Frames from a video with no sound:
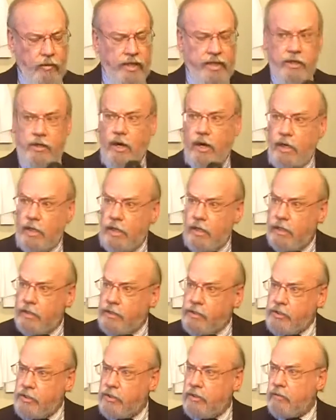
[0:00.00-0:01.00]

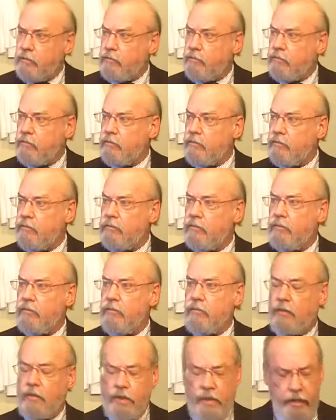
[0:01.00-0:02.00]
regardless,
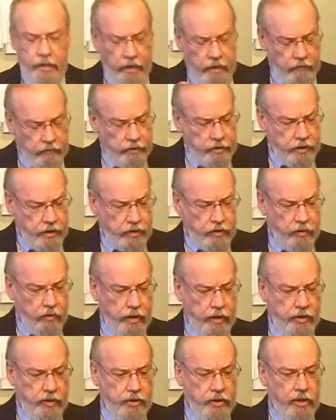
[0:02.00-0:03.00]
in every
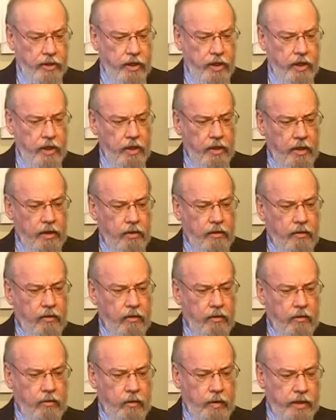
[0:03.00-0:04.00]
situation,
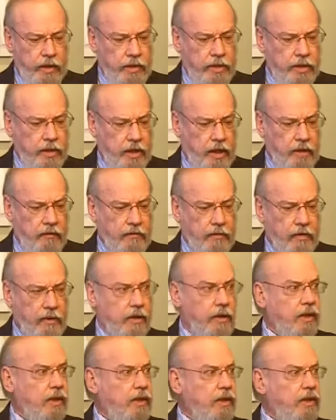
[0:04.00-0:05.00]
we
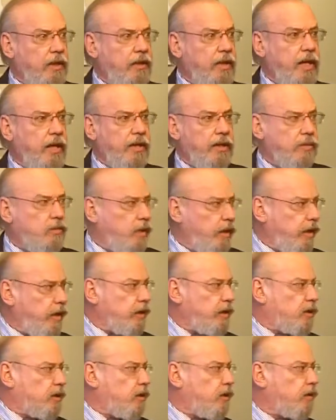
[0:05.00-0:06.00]
discover that he's
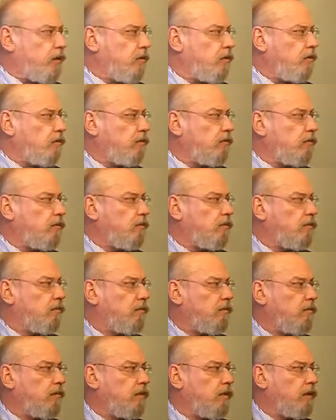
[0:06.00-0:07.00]
with us.
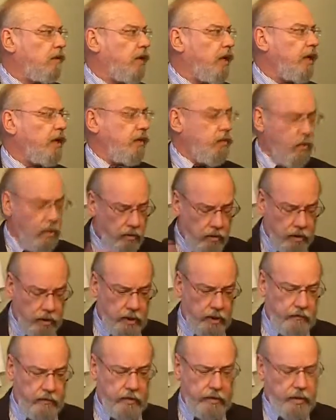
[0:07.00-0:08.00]
And he
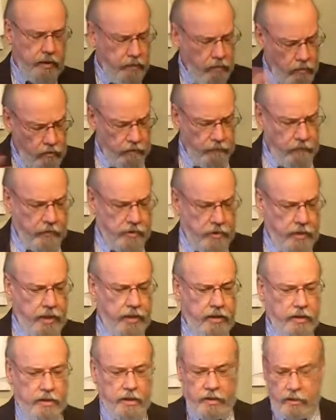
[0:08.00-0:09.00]
won't leave us, and he won't
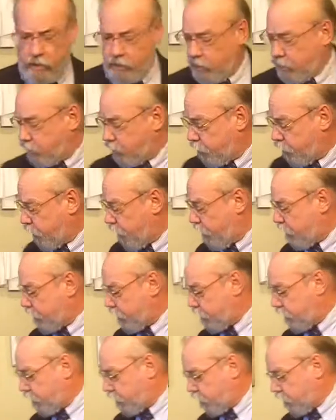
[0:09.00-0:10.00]
forsake us, as he
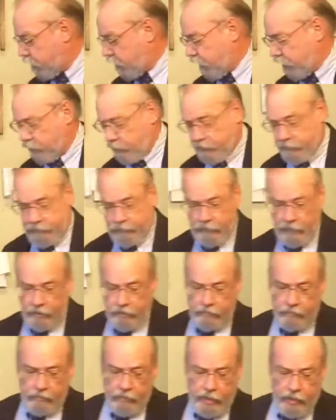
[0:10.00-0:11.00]
promises here at the end of
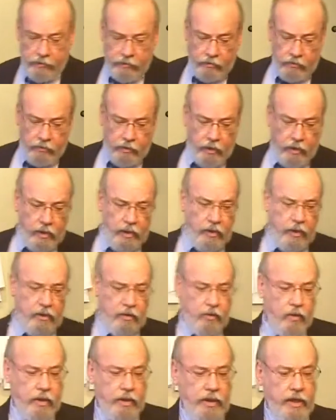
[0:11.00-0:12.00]
Matthew
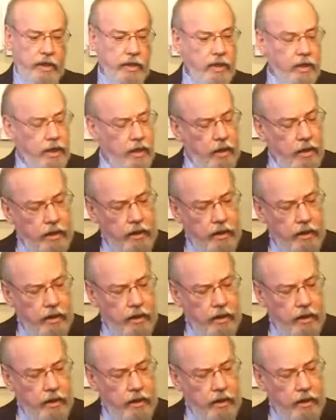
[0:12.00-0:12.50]
28.